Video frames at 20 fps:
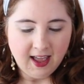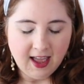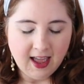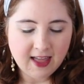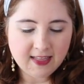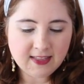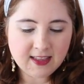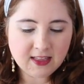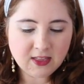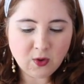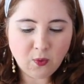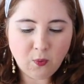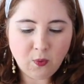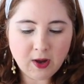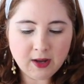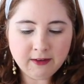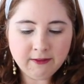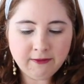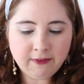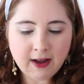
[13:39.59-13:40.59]
And then the
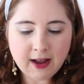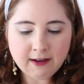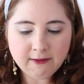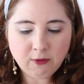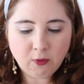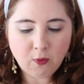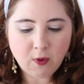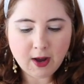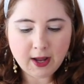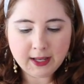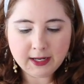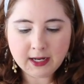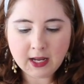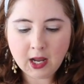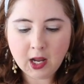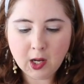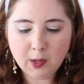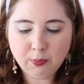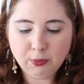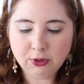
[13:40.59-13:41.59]
151
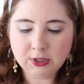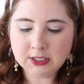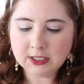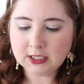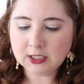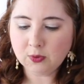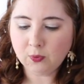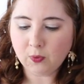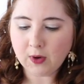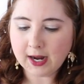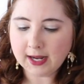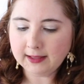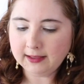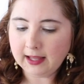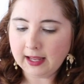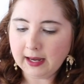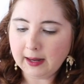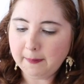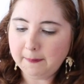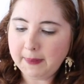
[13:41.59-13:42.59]
printed wide
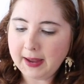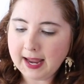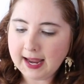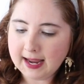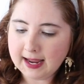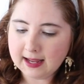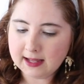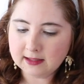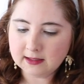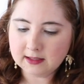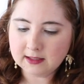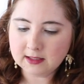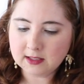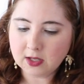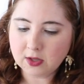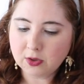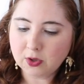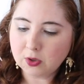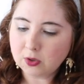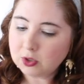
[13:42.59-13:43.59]
leg pants,
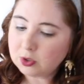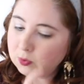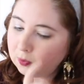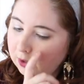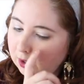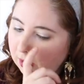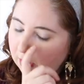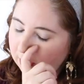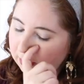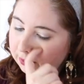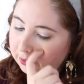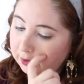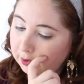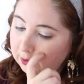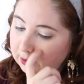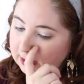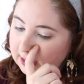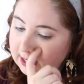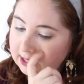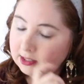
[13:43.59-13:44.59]
those were
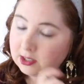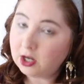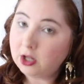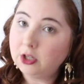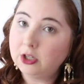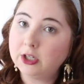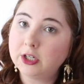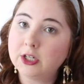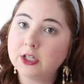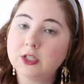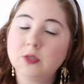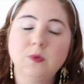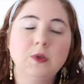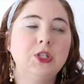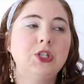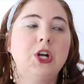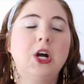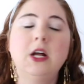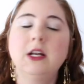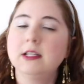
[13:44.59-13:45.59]
$38,
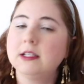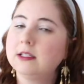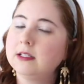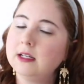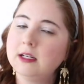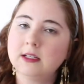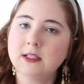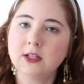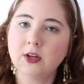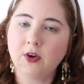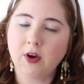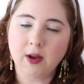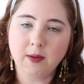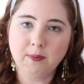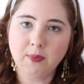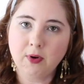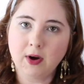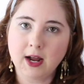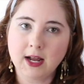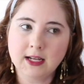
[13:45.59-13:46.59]
which honestly is a
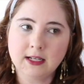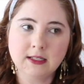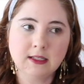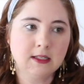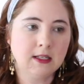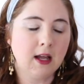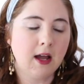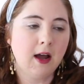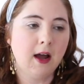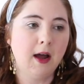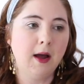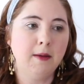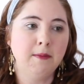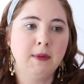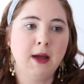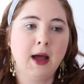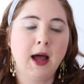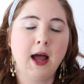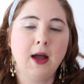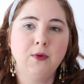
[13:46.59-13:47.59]
great price.
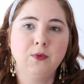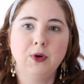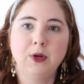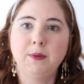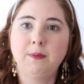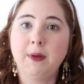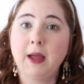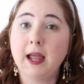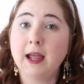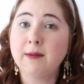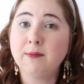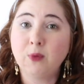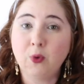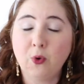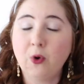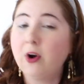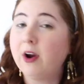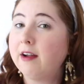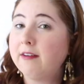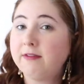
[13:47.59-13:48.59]
I would pay
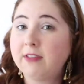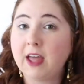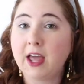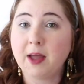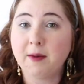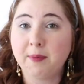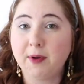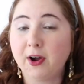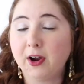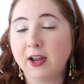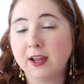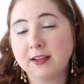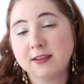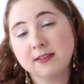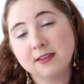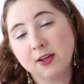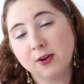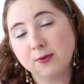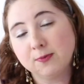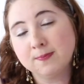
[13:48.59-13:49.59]
more if they had
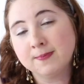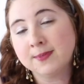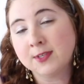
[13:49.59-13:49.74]
pockets though.